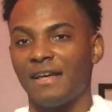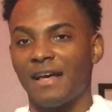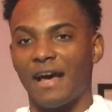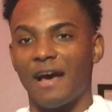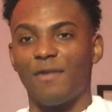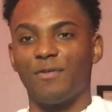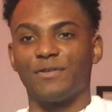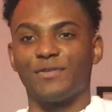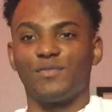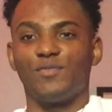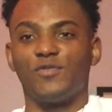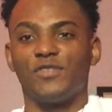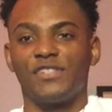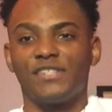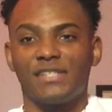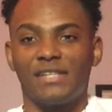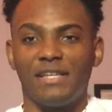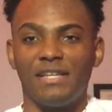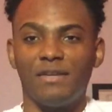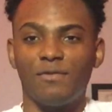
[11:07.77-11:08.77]
I was more
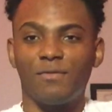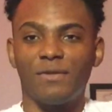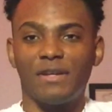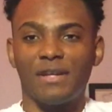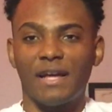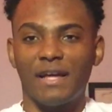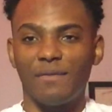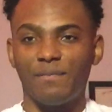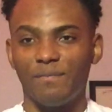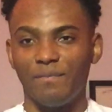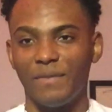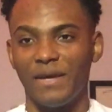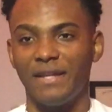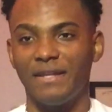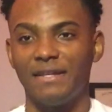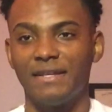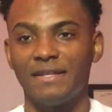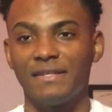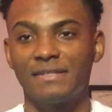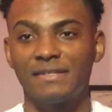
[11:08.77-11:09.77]
skinny when I made
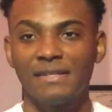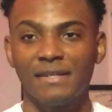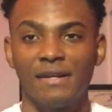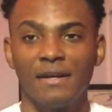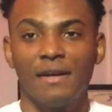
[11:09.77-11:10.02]
this.